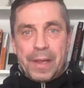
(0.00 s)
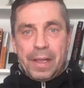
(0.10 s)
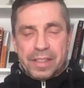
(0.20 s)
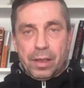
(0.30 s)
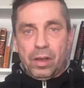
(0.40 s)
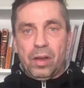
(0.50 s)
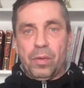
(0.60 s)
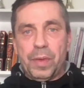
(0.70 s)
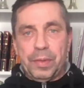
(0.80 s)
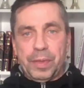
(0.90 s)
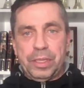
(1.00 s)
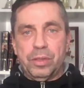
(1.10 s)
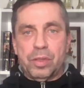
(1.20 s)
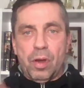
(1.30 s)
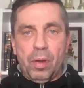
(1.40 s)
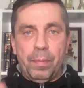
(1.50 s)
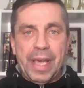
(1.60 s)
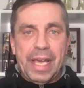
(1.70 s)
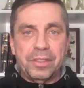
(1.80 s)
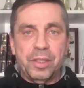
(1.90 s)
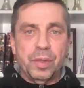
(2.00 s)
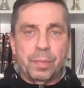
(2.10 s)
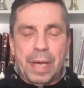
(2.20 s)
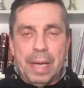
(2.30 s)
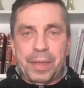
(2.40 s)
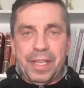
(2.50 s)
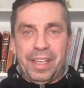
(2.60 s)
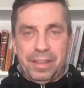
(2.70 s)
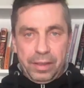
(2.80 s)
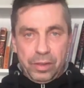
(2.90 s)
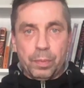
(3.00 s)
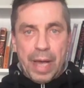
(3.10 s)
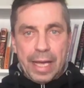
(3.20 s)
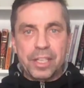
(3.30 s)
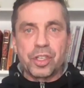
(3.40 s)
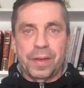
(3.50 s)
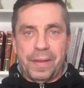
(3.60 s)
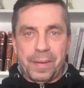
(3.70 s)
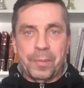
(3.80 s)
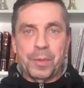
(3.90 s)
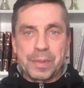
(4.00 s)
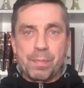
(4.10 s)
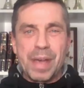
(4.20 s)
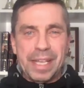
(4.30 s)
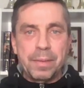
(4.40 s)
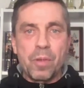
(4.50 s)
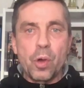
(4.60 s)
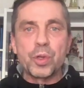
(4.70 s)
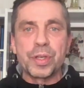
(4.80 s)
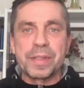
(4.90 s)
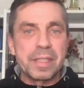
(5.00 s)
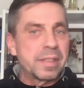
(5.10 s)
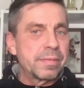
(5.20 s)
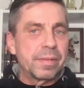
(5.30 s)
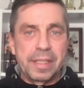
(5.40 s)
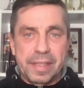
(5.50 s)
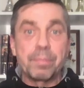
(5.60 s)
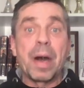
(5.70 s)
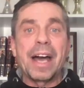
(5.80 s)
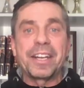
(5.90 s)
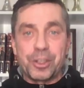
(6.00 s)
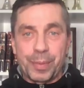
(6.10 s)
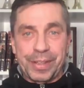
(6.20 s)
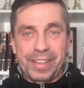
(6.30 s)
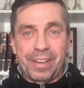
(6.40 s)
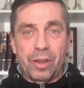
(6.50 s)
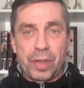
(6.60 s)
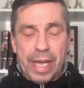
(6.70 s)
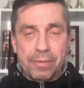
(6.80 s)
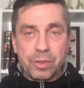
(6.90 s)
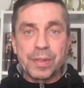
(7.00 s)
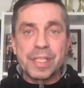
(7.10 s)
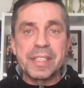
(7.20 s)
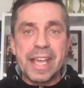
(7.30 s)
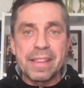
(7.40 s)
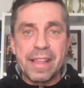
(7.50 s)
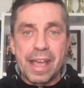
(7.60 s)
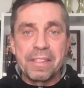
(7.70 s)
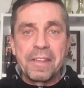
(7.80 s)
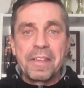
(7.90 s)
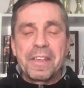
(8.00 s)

So when you talk bad to your puppy, you're punishing him with bad emotions. It's a punishment. You have to understand that.